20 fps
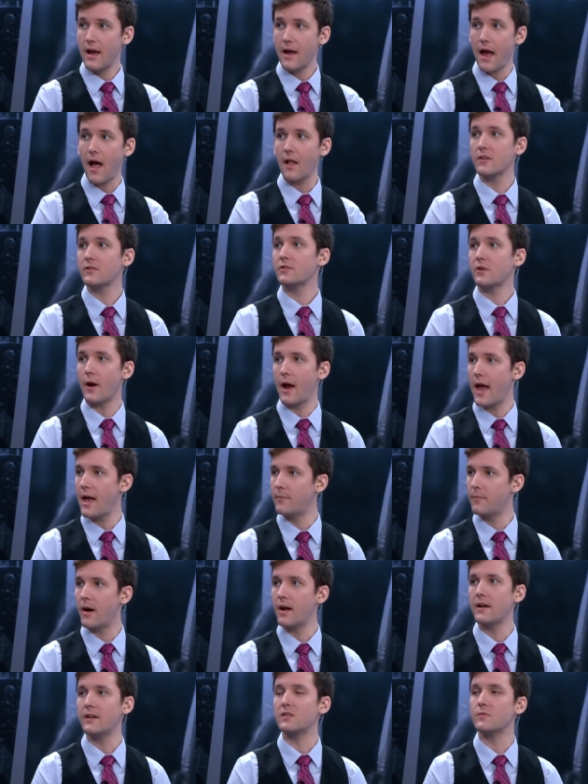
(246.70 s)
Alistair
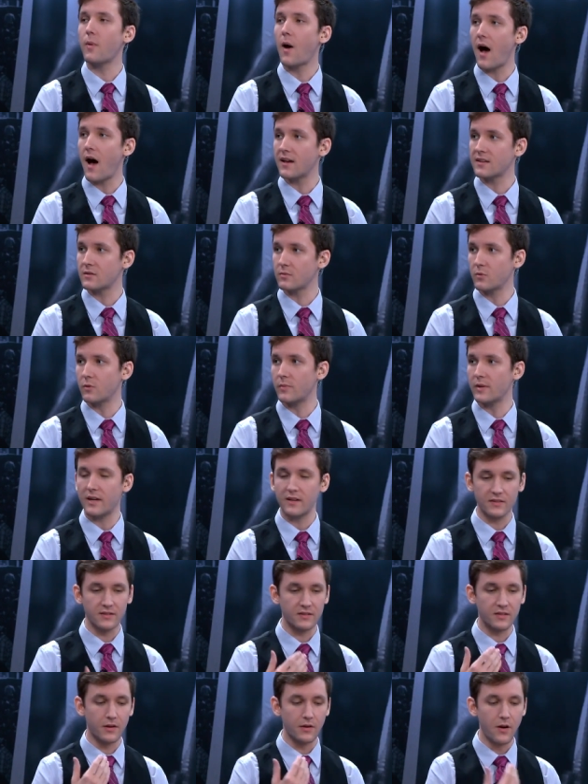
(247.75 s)
Headbutt is possible because
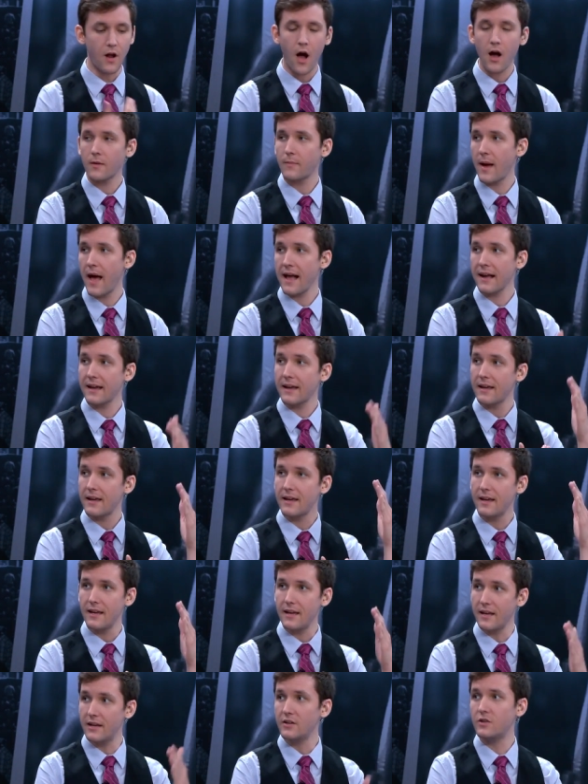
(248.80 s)
it's a knockback
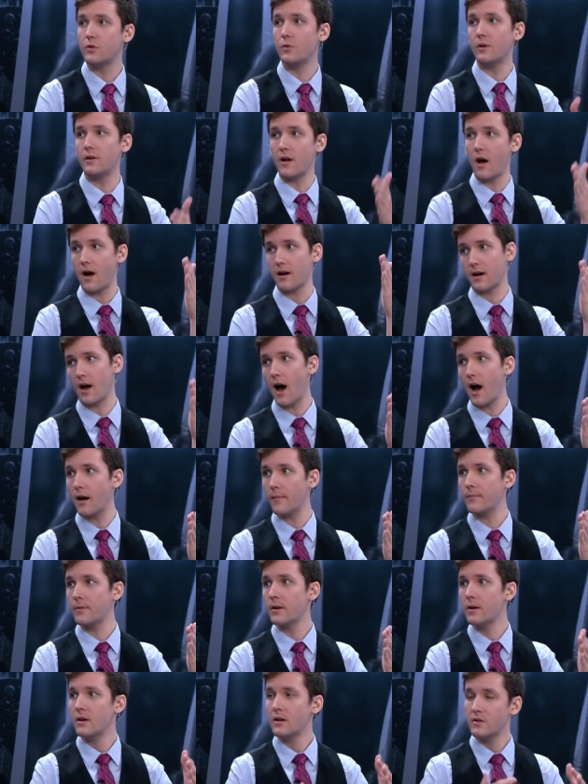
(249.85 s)
into a knock
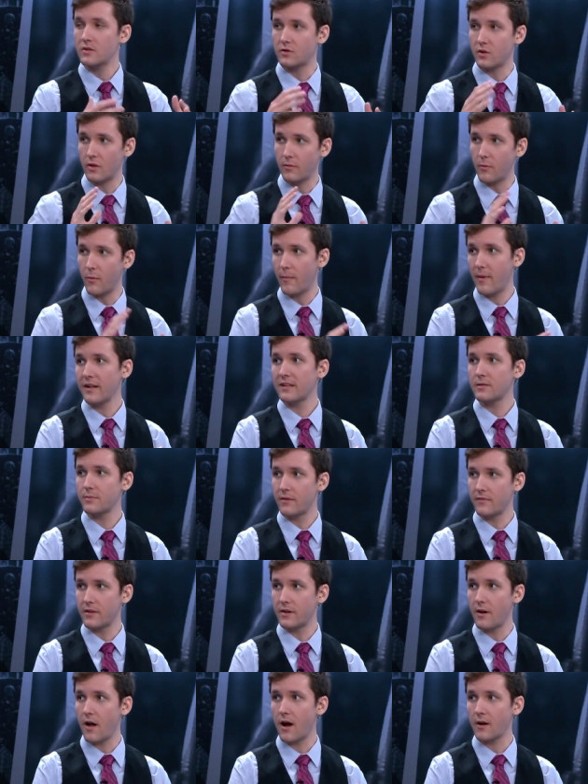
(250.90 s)
up. So the momentum of
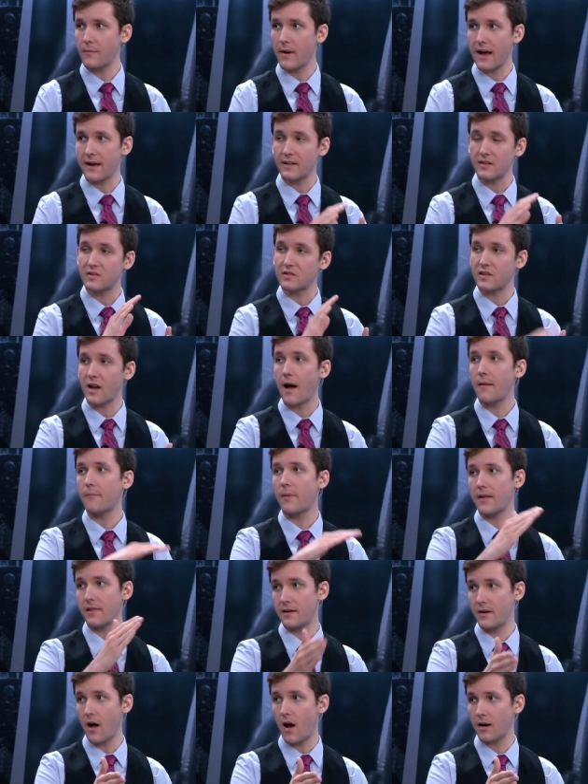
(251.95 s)
the knockback is stopped by
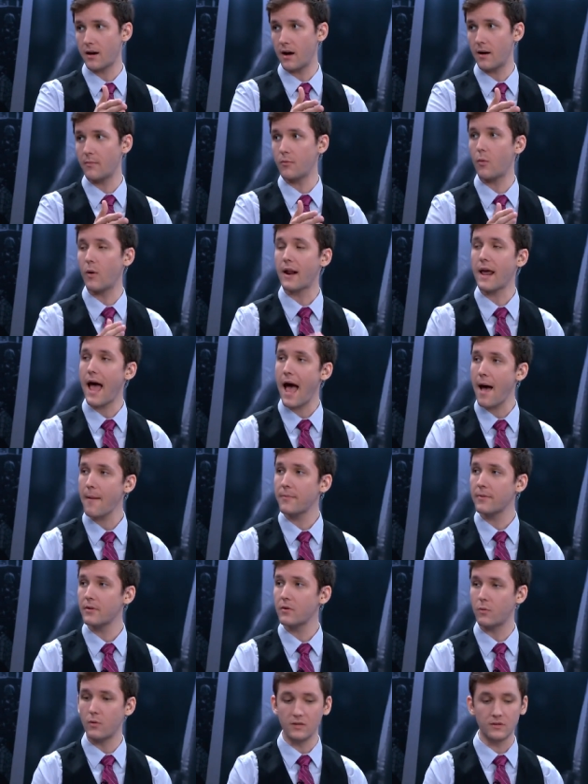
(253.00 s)
the knock up. What
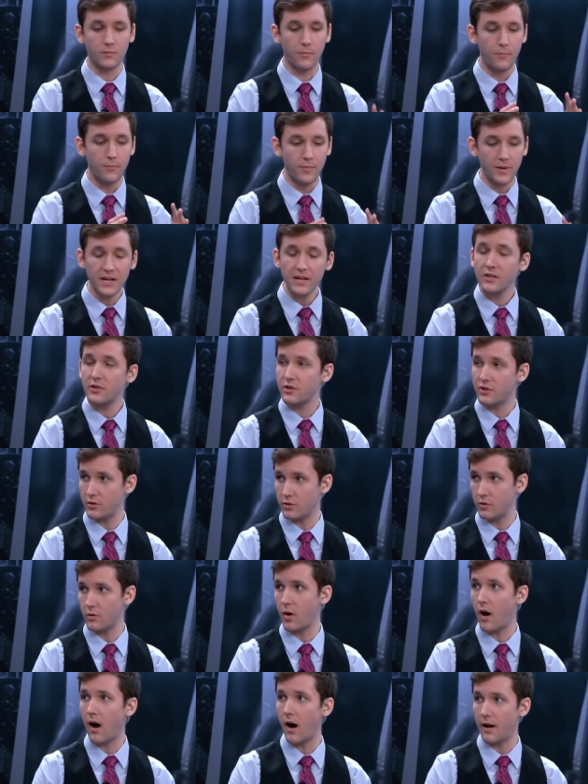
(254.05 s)
happened was
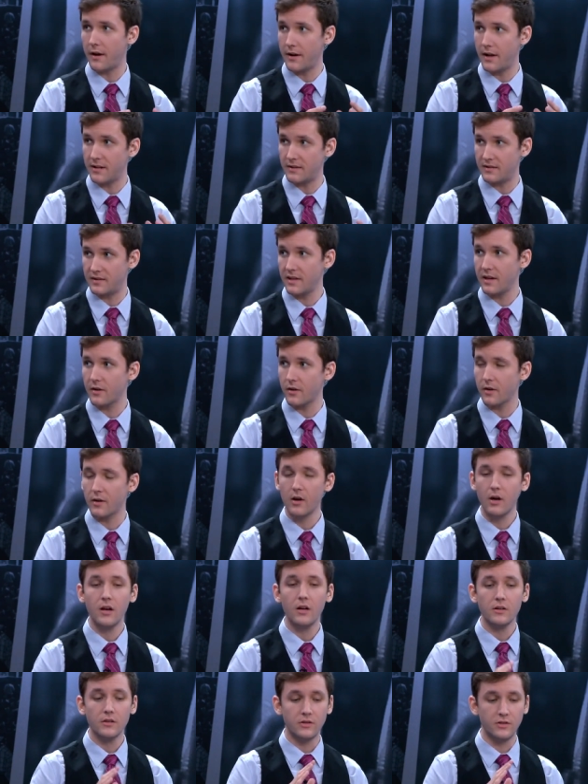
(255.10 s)
Bischu on Azir
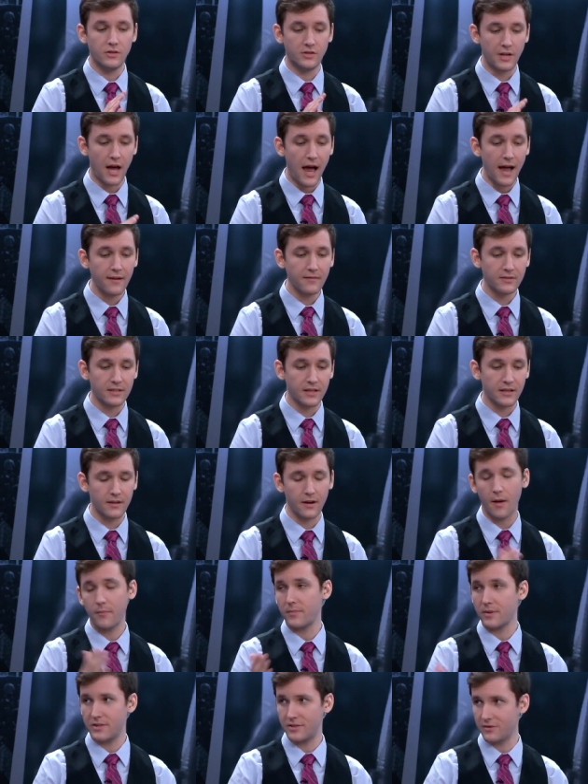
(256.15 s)
dives in,
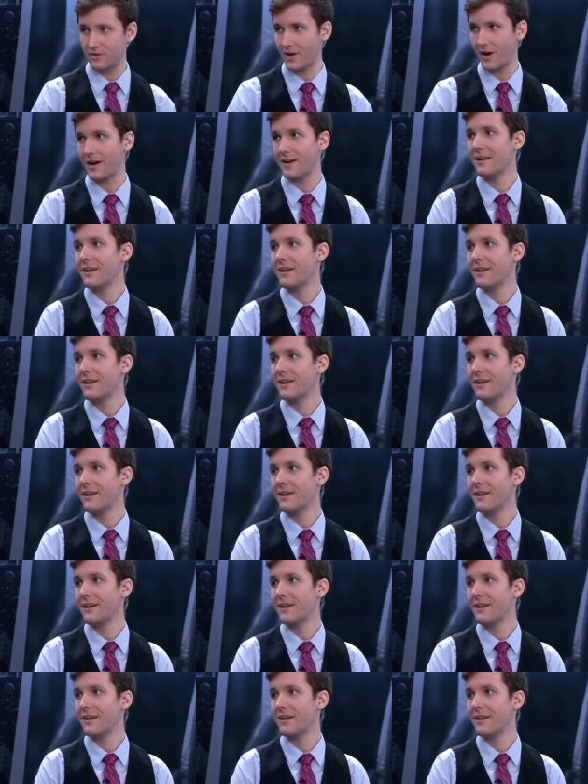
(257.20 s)
not Bischu, sorry,